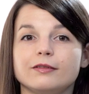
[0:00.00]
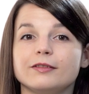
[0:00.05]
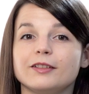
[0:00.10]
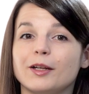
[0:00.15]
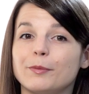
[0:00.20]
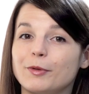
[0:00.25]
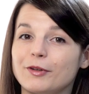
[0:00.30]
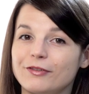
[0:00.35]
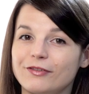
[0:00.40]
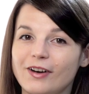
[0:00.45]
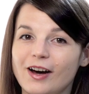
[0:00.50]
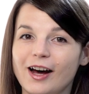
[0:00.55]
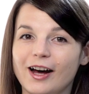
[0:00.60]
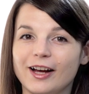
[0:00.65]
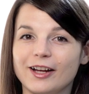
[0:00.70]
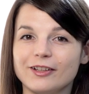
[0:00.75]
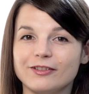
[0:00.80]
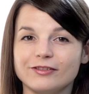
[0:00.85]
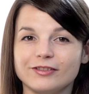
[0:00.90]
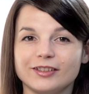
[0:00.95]
Number
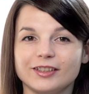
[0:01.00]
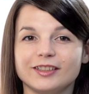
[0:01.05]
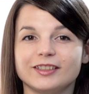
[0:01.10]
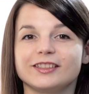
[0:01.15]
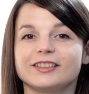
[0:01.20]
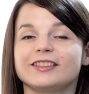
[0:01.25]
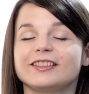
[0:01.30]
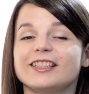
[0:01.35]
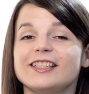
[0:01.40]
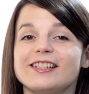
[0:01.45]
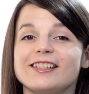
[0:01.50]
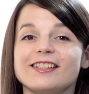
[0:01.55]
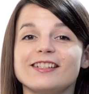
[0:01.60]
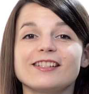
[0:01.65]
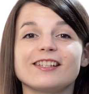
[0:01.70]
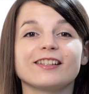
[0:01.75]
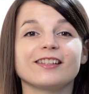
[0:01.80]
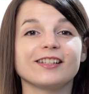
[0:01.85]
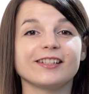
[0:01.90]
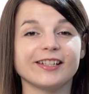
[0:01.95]
five, listen
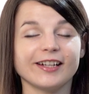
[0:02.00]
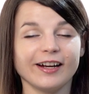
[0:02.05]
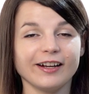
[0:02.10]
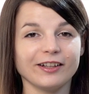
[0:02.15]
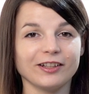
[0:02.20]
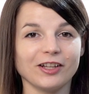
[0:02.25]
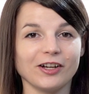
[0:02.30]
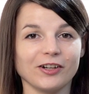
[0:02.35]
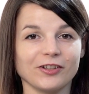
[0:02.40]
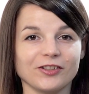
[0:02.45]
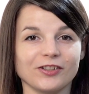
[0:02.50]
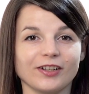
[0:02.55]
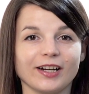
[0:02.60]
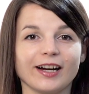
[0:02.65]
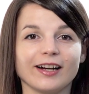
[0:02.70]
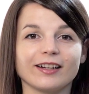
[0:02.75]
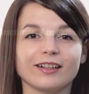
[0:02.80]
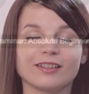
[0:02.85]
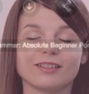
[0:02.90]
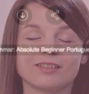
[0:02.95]
to the dialogue track.